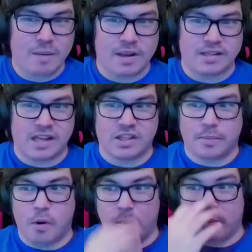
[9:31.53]
because that's the
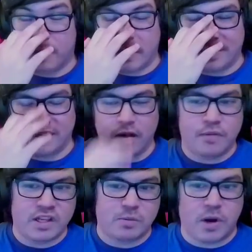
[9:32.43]
purpose of
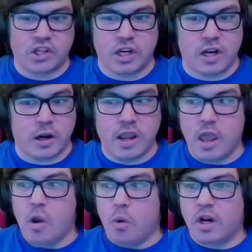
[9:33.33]
this spreadsheet here
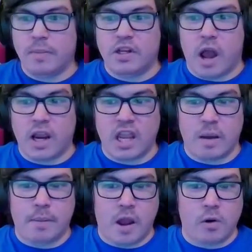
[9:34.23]
we're going to be talking
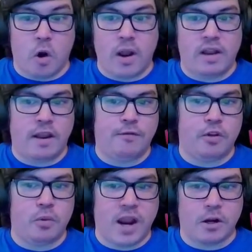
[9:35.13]
about oh and, and for
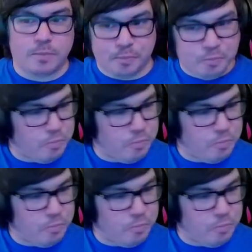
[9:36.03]
the record